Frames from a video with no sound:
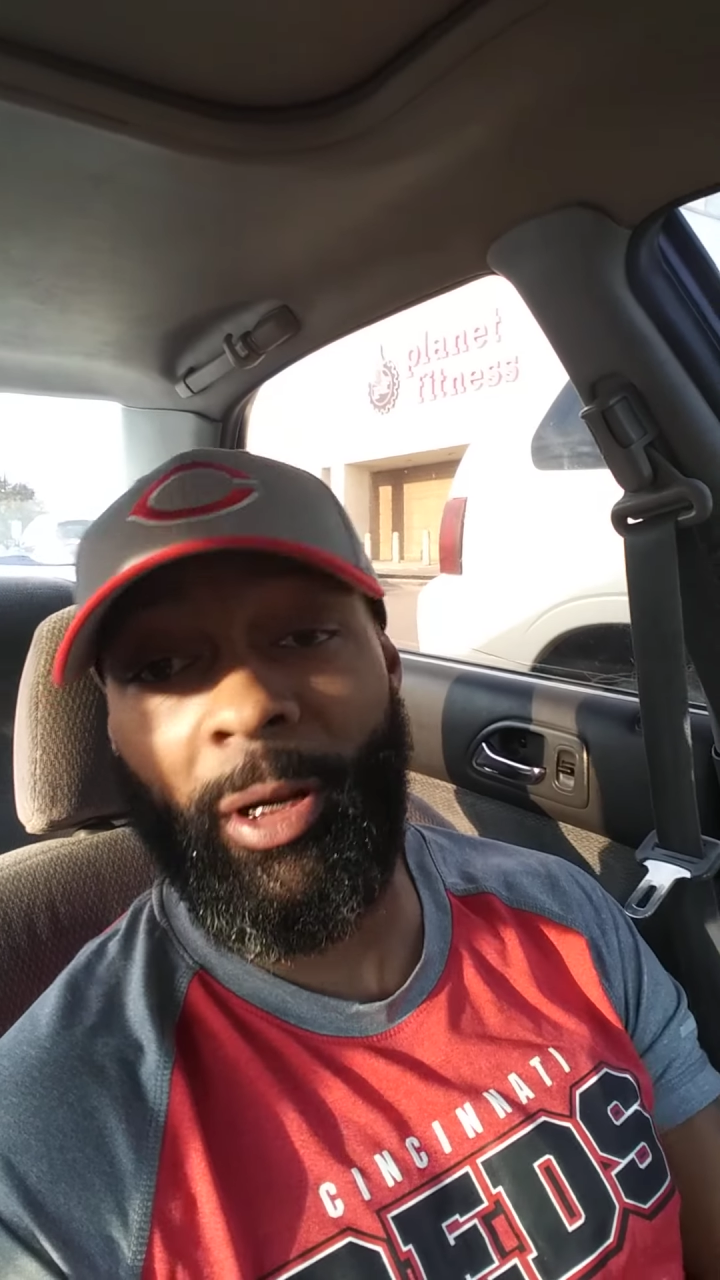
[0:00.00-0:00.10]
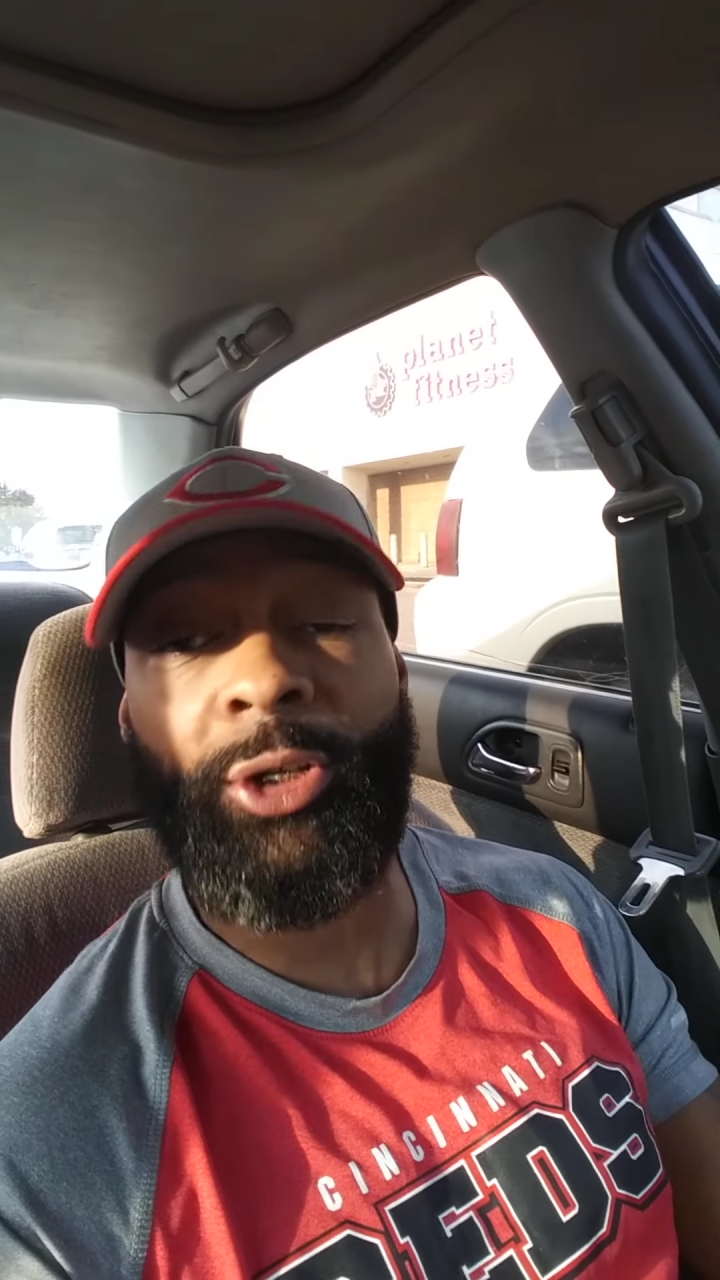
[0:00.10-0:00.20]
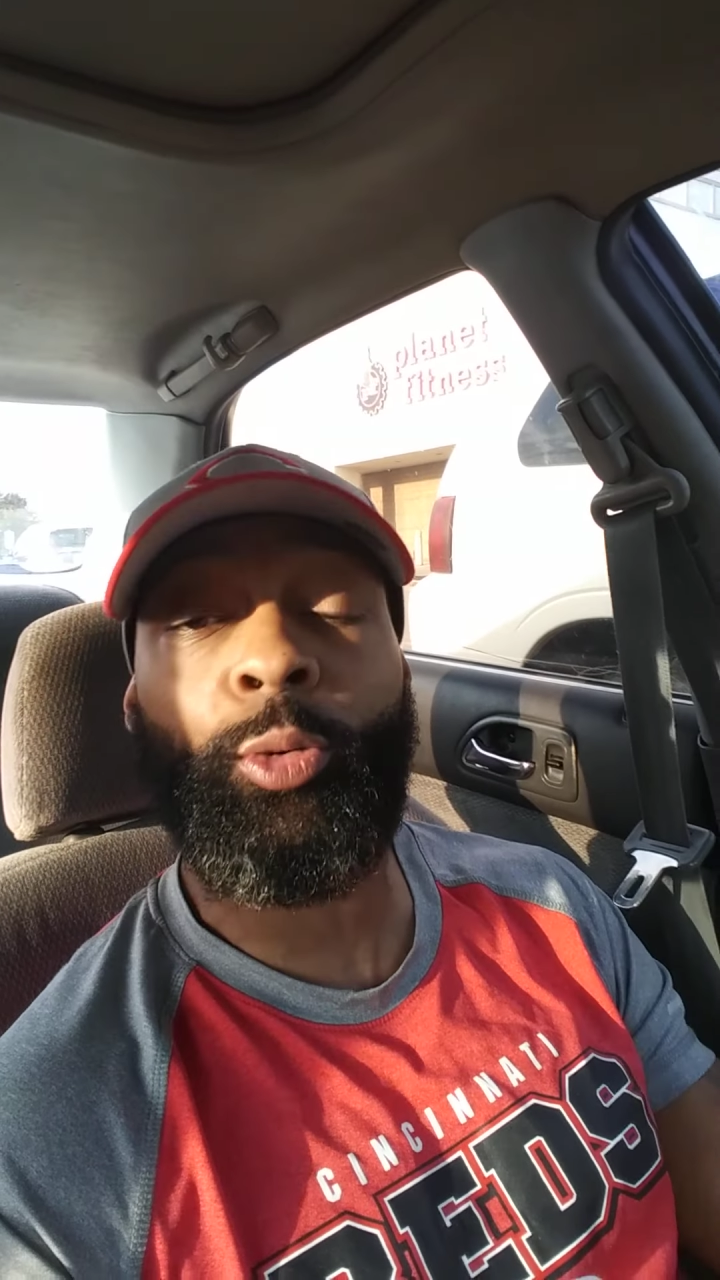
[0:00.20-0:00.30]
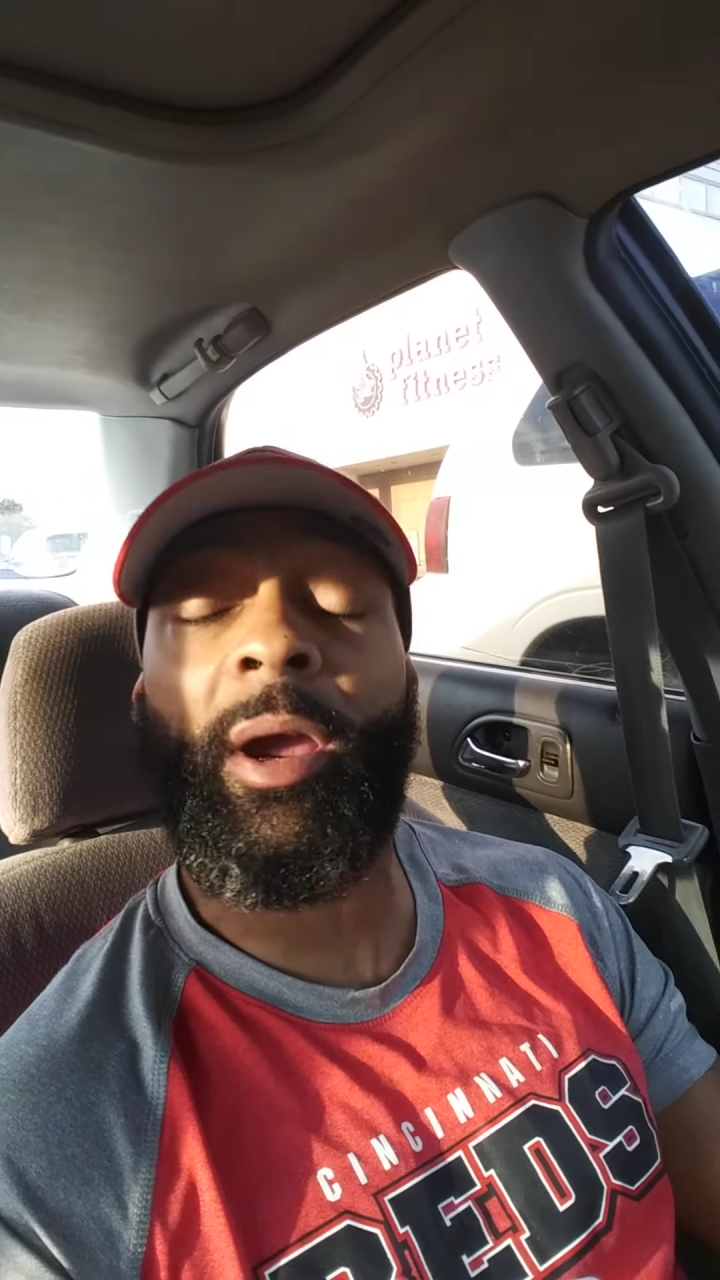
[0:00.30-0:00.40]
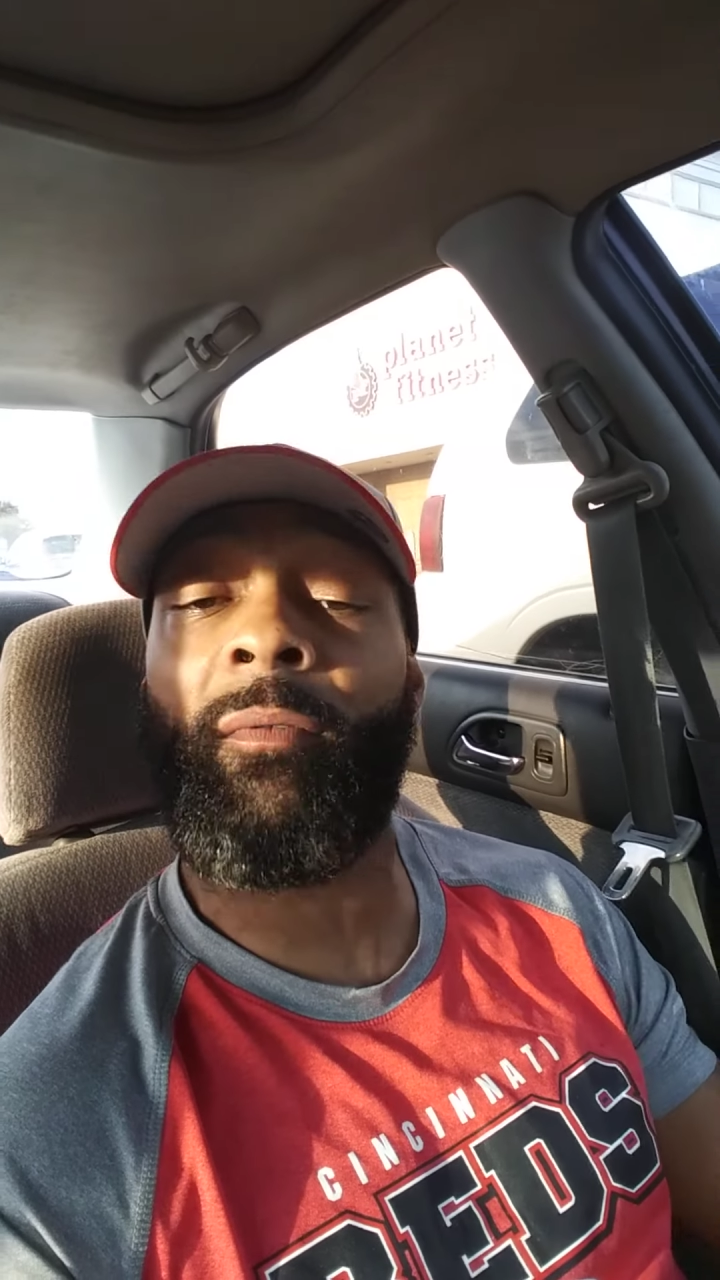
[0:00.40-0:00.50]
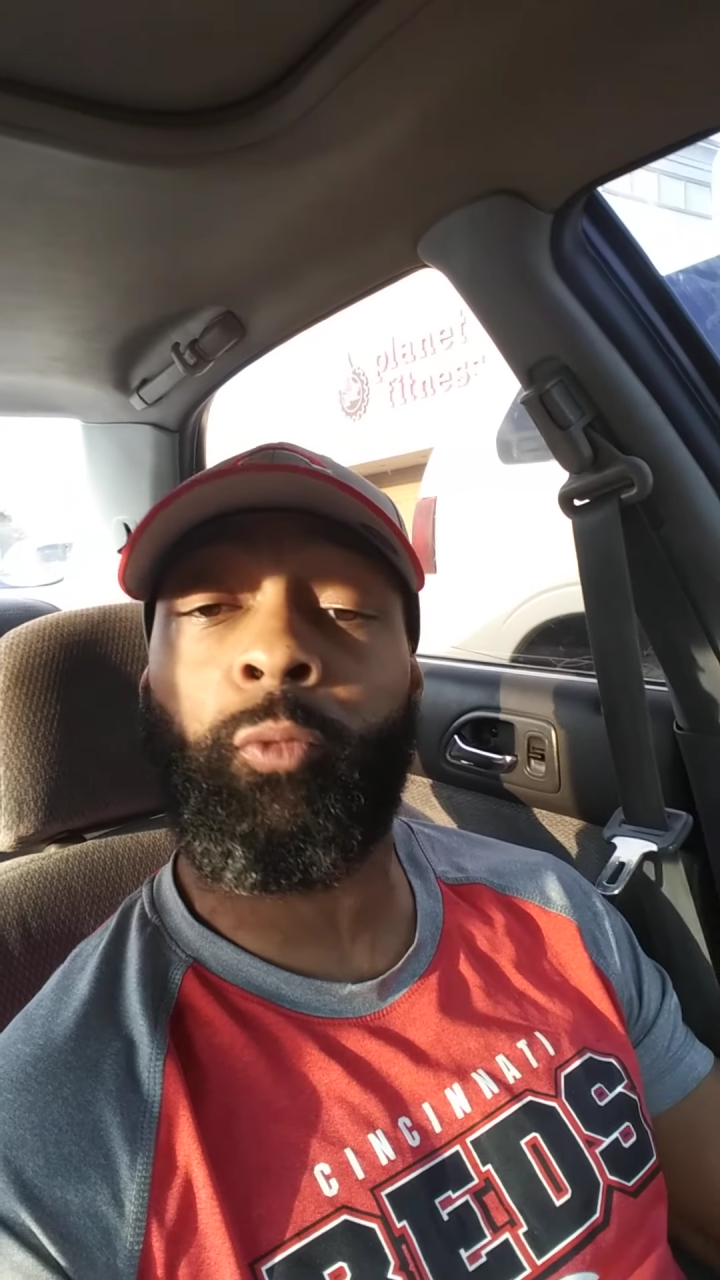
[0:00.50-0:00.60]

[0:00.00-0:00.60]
that you have